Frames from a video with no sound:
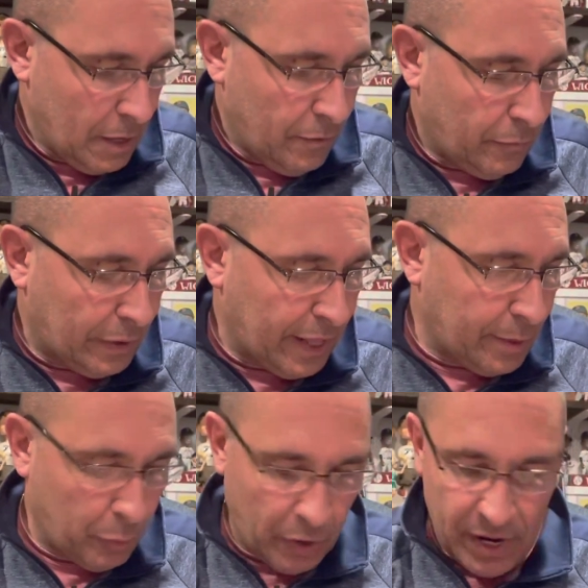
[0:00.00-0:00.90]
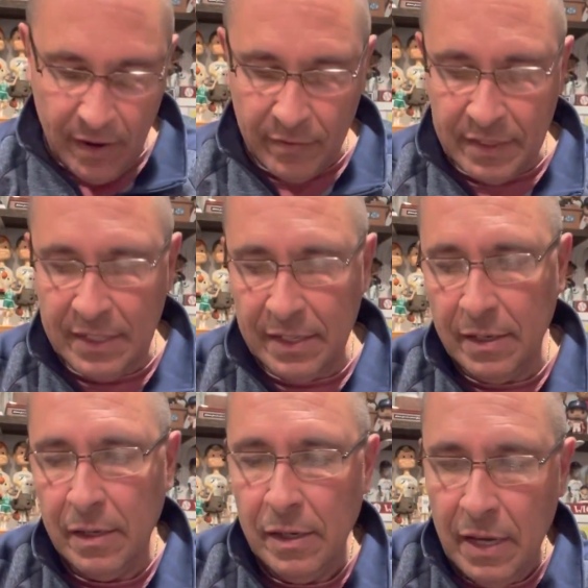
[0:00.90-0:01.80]
The Atlanta Braves,
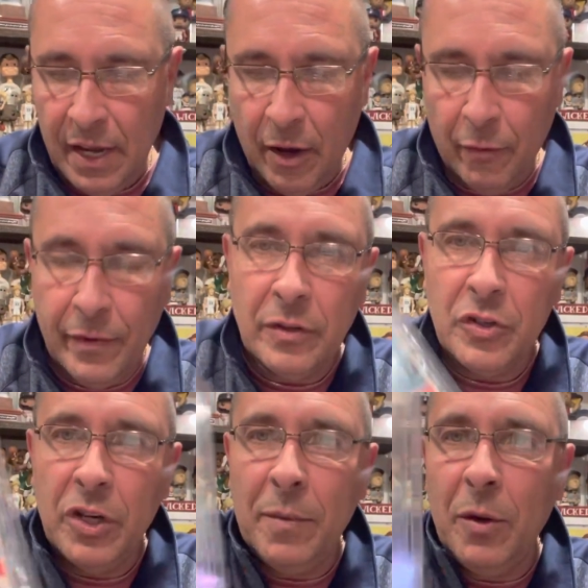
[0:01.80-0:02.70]
outfielder Jimmy